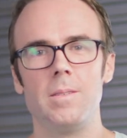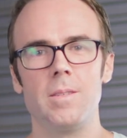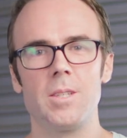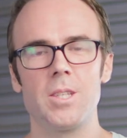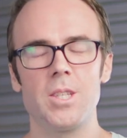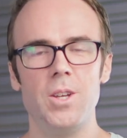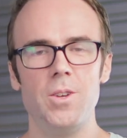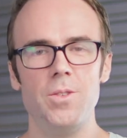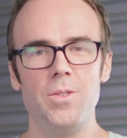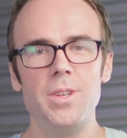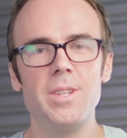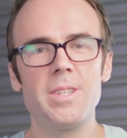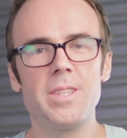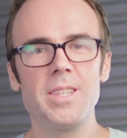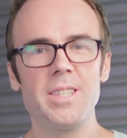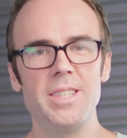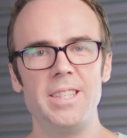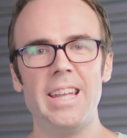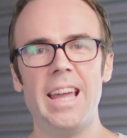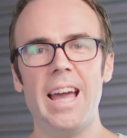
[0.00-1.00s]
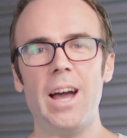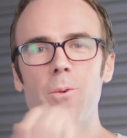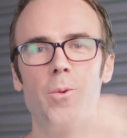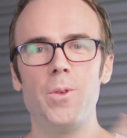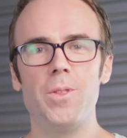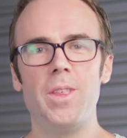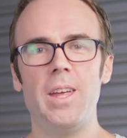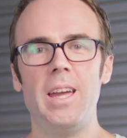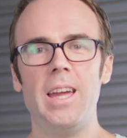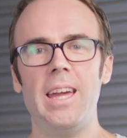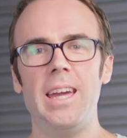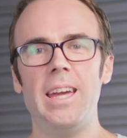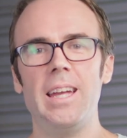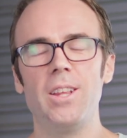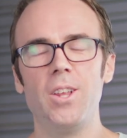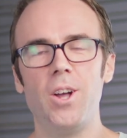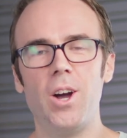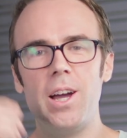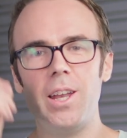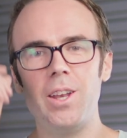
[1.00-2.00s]
So this is now with the hair
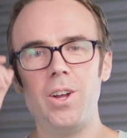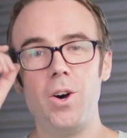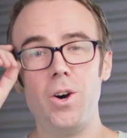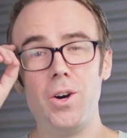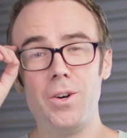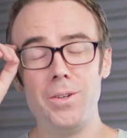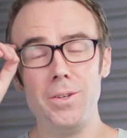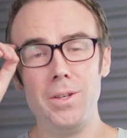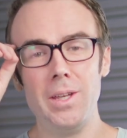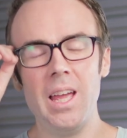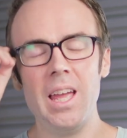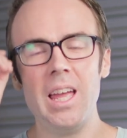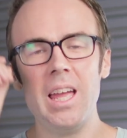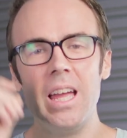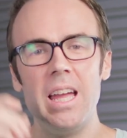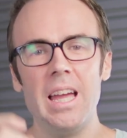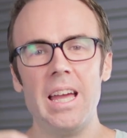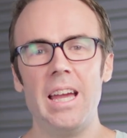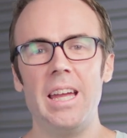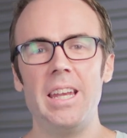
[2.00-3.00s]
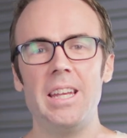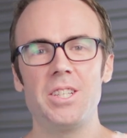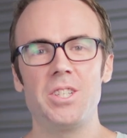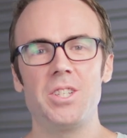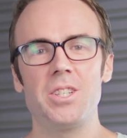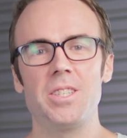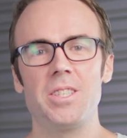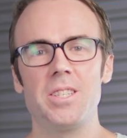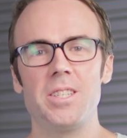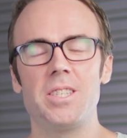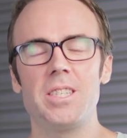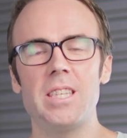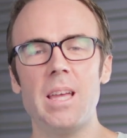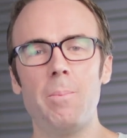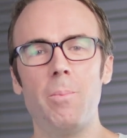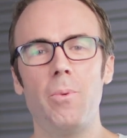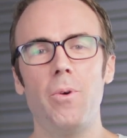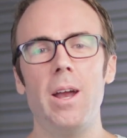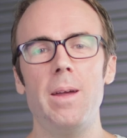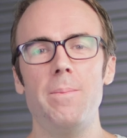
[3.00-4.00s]
light on, and it's just to
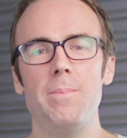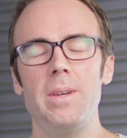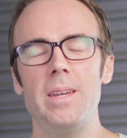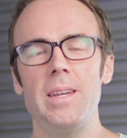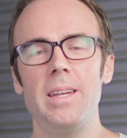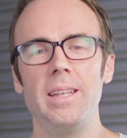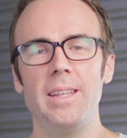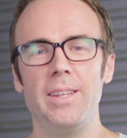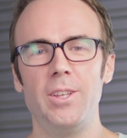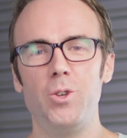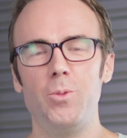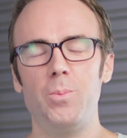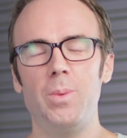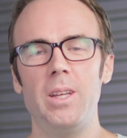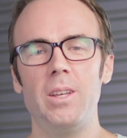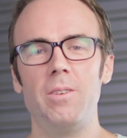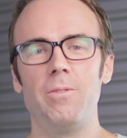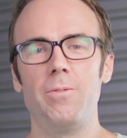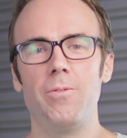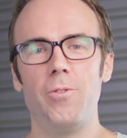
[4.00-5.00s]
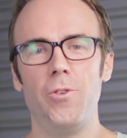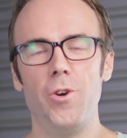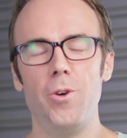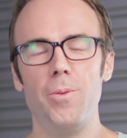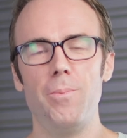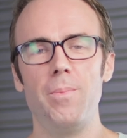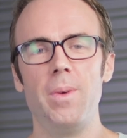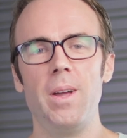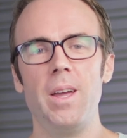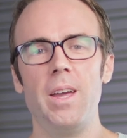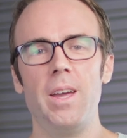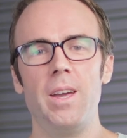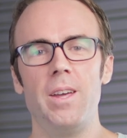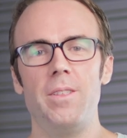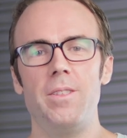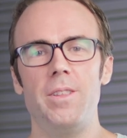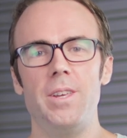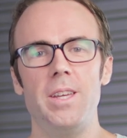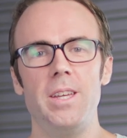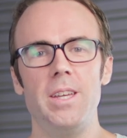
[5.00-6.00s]
separate me a little bit from
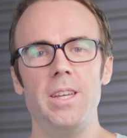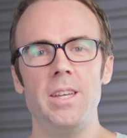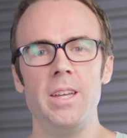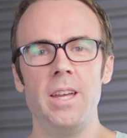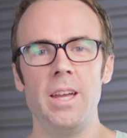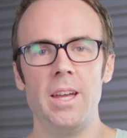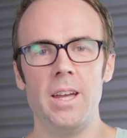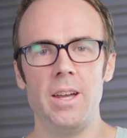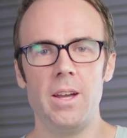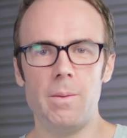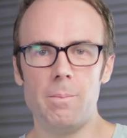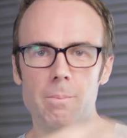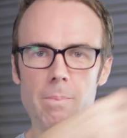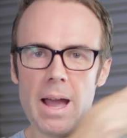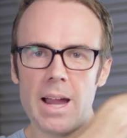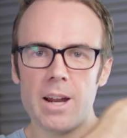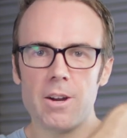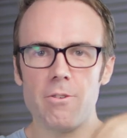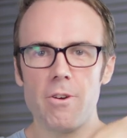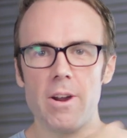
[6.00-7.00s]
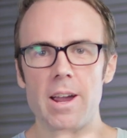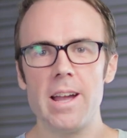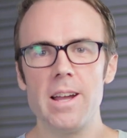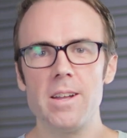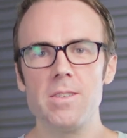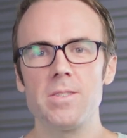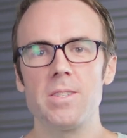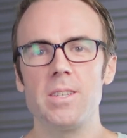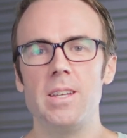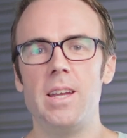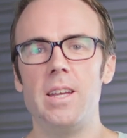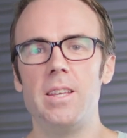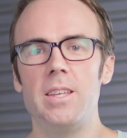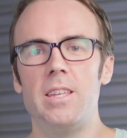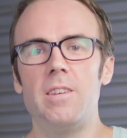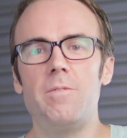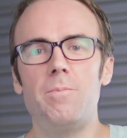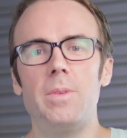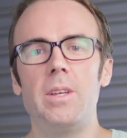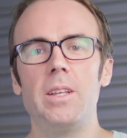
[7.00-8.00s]
the background and
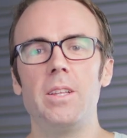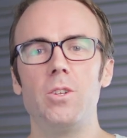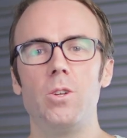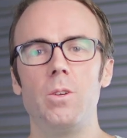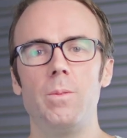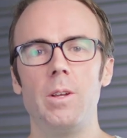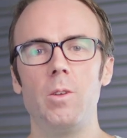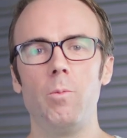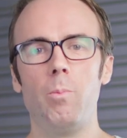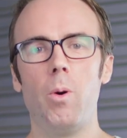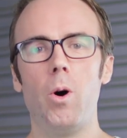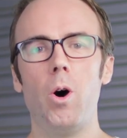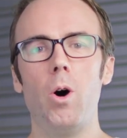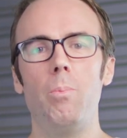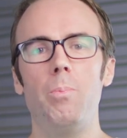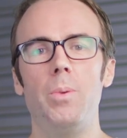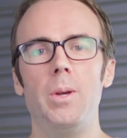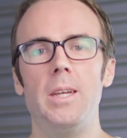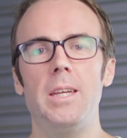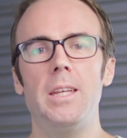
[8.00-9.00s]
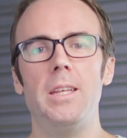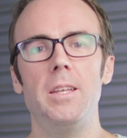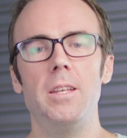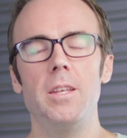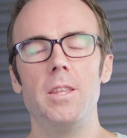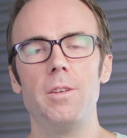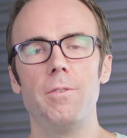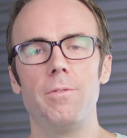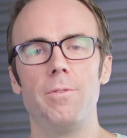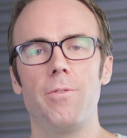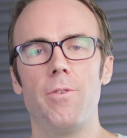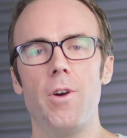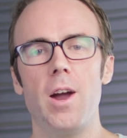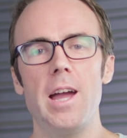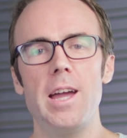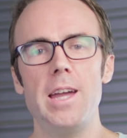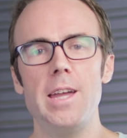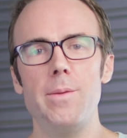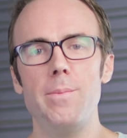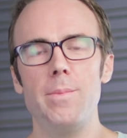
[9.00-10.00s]
give me a little bit of pop in the
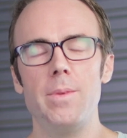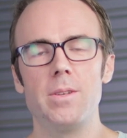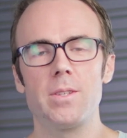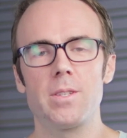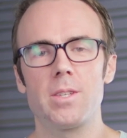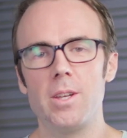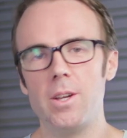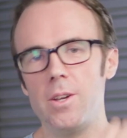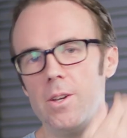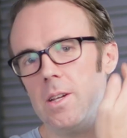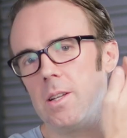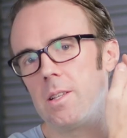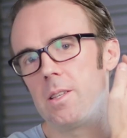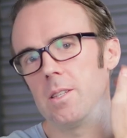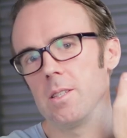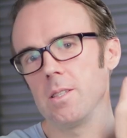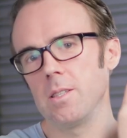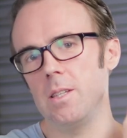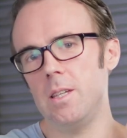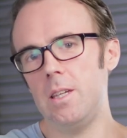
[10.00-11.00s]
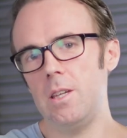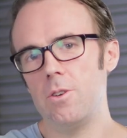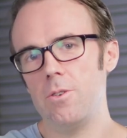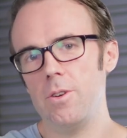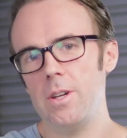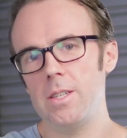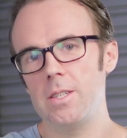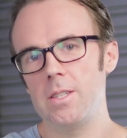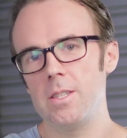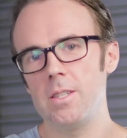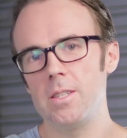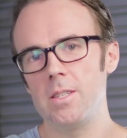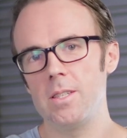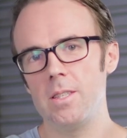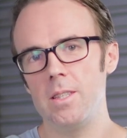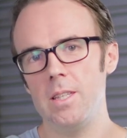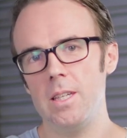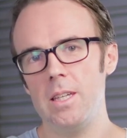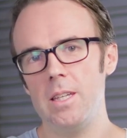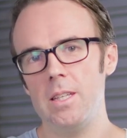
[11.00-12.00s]
frame. So it just increases
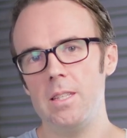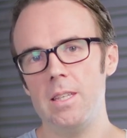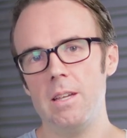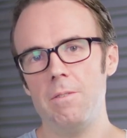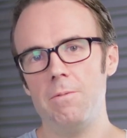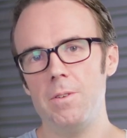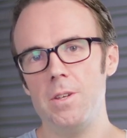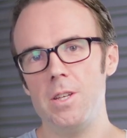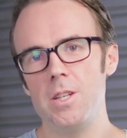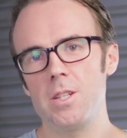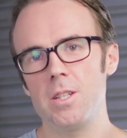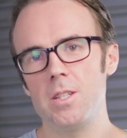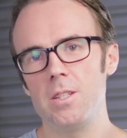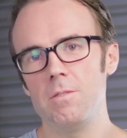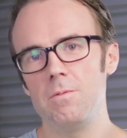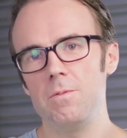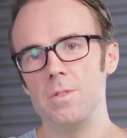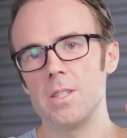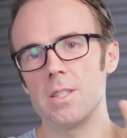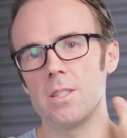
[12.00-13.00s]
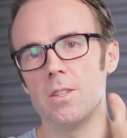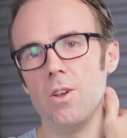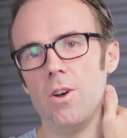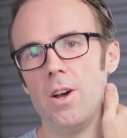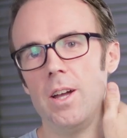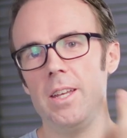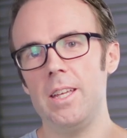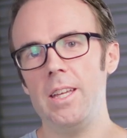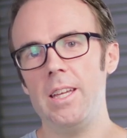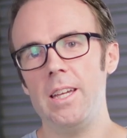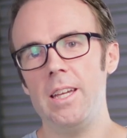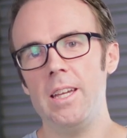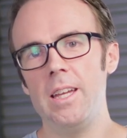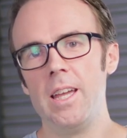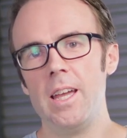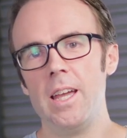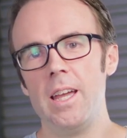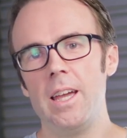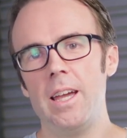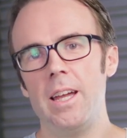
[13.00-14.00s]
the definition of this line
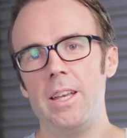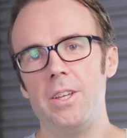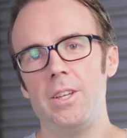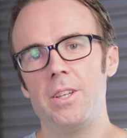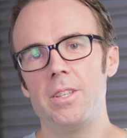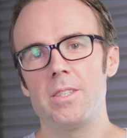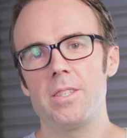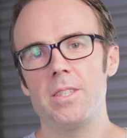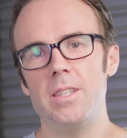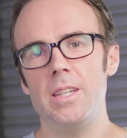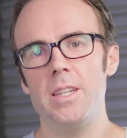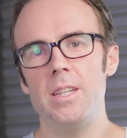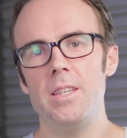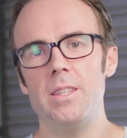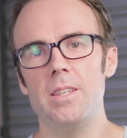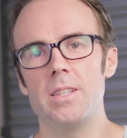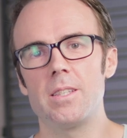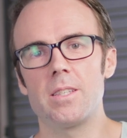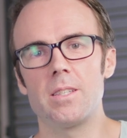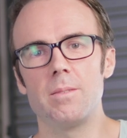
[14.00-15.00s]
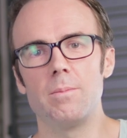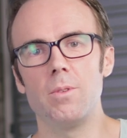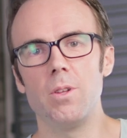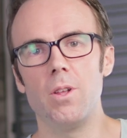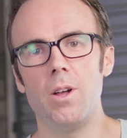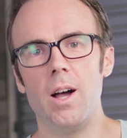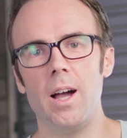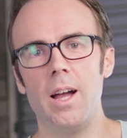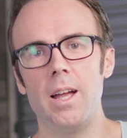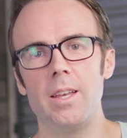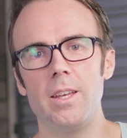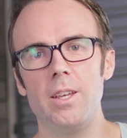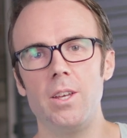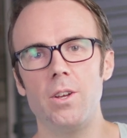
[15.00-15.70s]
here, and you can see there's some light,